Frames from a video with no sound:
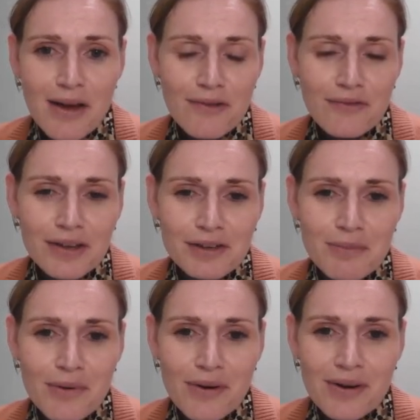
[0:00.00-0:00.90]

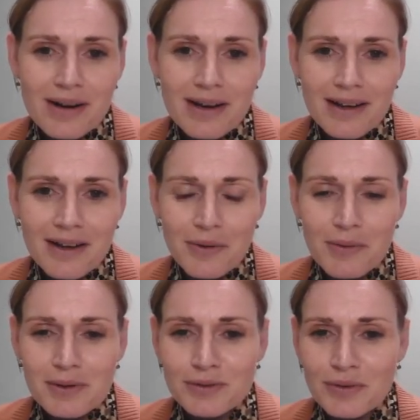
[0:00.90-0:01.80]
Furthermore,
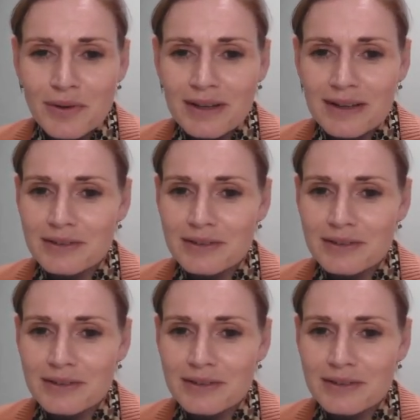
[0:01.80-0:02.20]
we'll do an